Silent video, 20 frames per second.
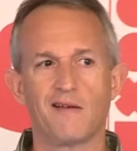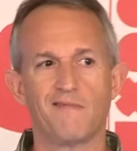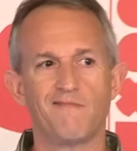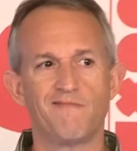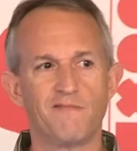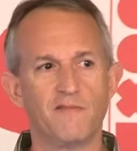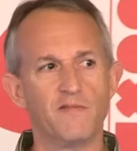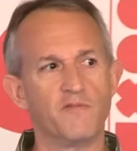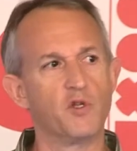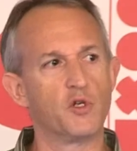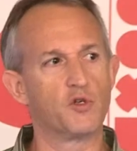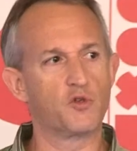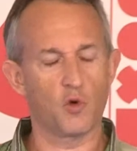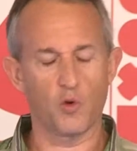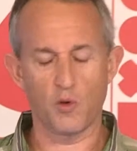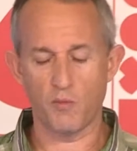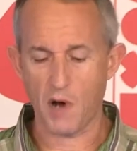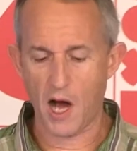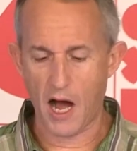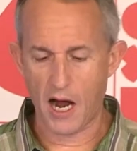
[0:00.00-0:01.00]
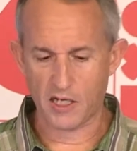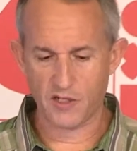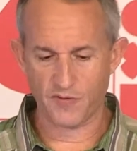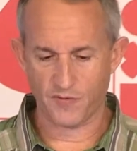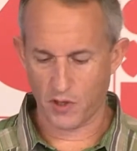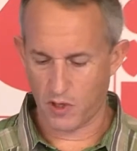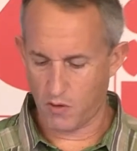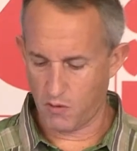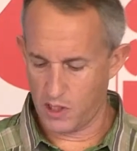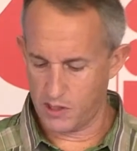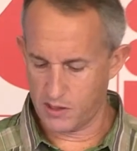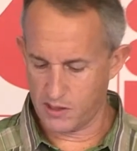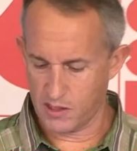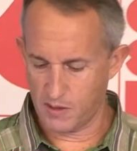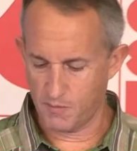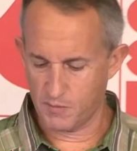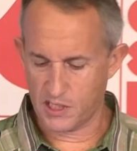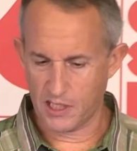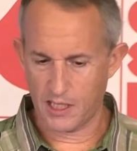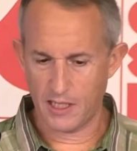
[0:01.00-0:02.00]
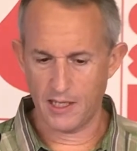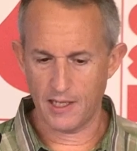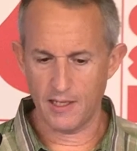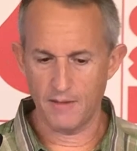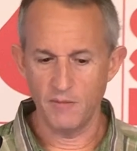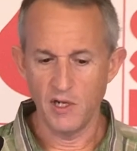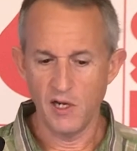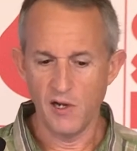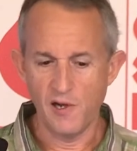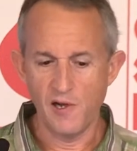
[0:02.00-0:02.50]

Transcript: of the toolbox for quite some time.